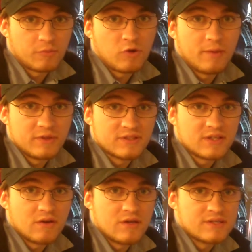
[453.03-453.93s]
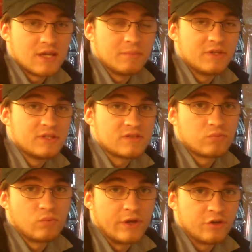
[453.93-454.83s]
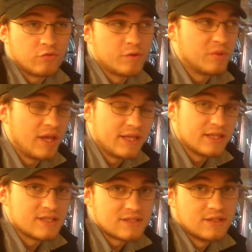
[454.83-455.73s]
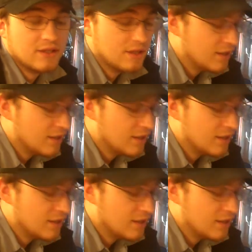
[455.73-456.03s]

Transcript: They're probably the scariest enemies when you're replaying this.